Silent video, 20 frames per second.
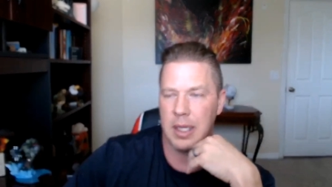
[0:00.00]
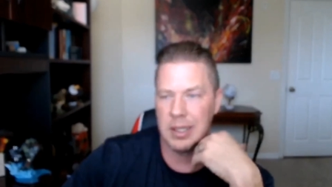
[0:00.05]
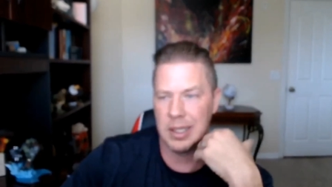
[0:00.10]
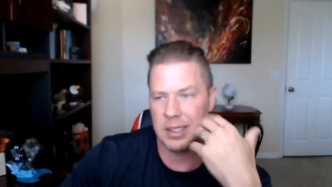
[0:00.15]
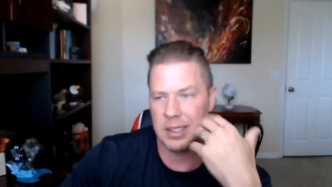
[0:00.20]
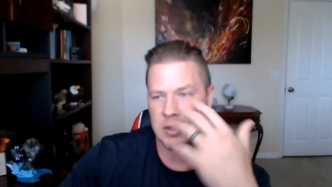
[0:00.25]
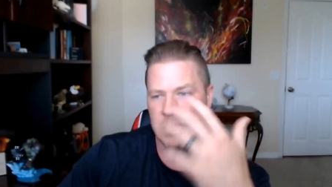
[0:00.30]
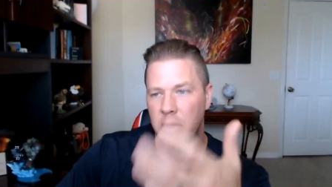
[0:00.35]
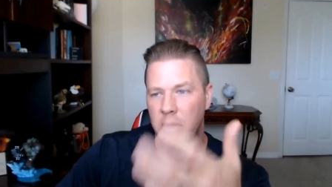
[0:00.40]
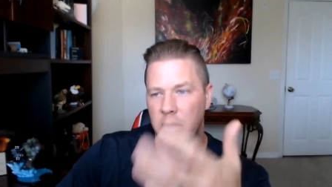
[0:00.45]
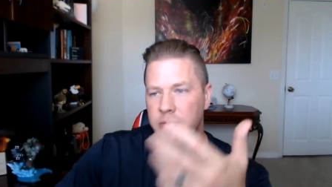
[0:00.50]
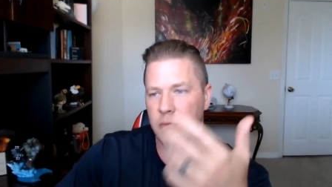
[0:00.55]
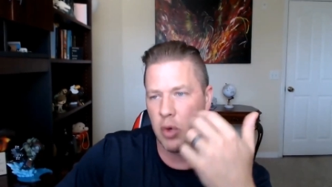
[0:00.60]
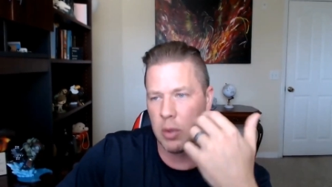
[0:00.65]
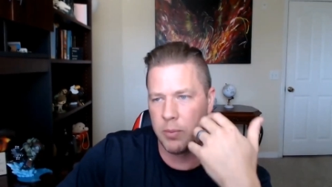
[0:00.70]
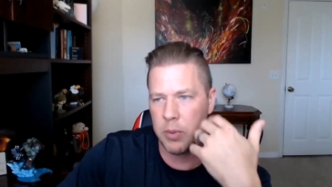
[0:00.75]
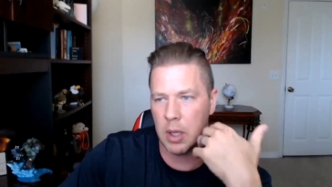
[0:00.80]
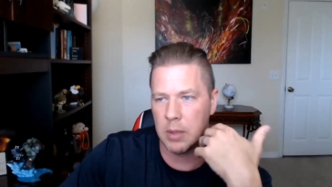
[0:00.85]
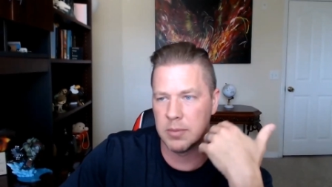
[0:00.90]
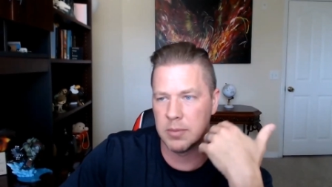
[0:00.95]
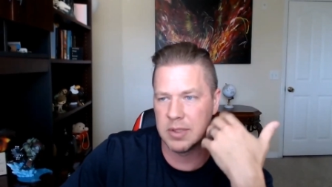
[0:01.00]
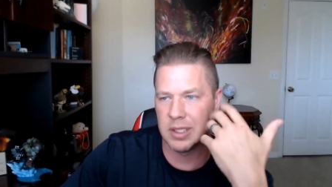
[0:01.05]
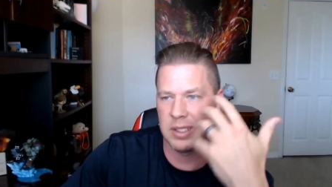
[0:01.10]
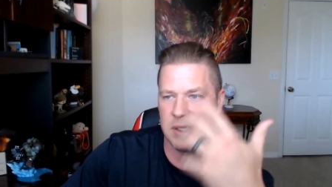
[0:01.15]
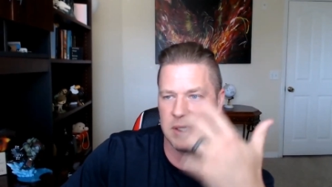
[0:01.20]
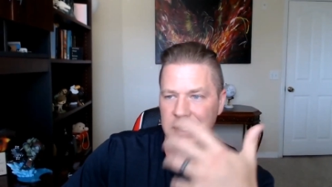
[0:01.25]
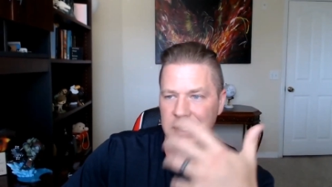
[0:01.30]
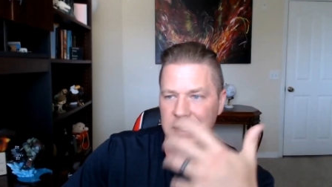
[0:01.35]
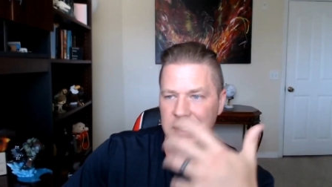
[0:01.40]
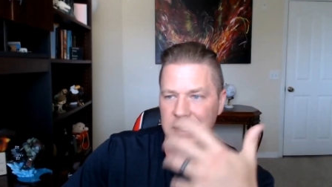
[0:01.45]
and then he solved more problems and
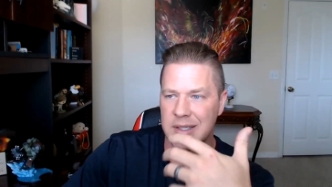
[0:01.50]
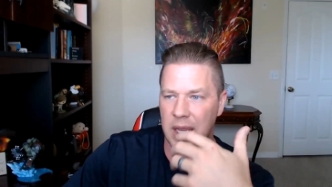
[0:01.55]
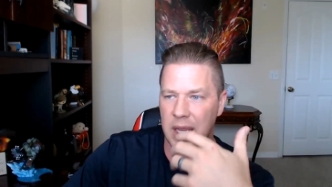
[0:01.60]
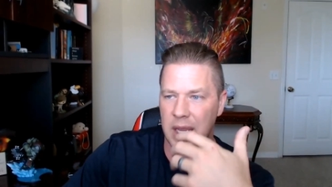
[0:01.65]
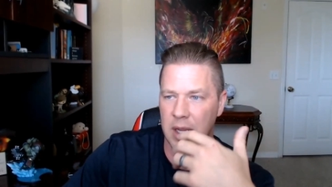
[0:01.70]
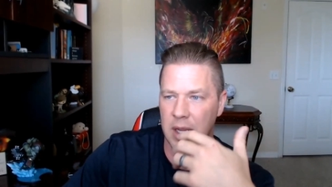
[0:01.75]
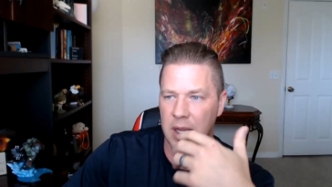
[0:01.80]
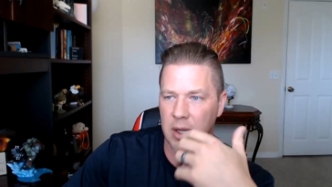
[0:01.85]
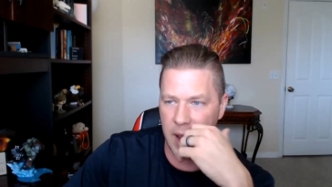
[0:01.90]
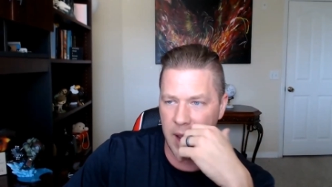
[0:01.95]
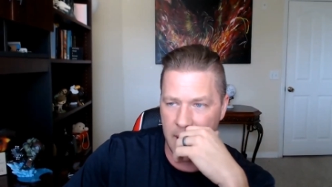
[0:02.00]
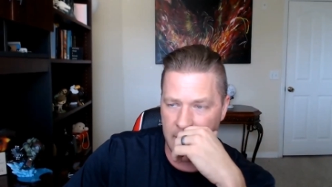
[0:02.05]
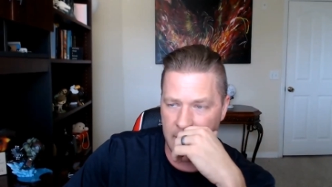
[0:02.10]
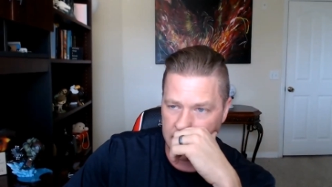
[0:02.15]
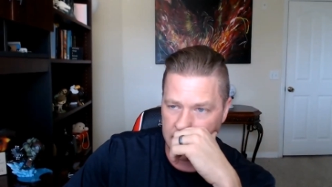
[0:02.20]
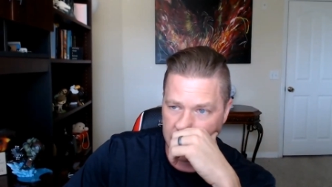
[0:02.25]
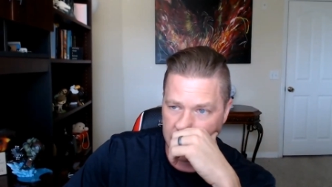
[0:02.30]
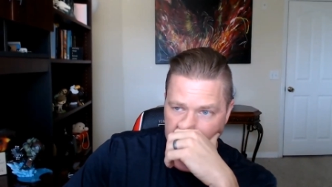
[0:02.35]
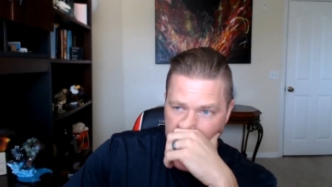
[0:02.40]
he scaled that.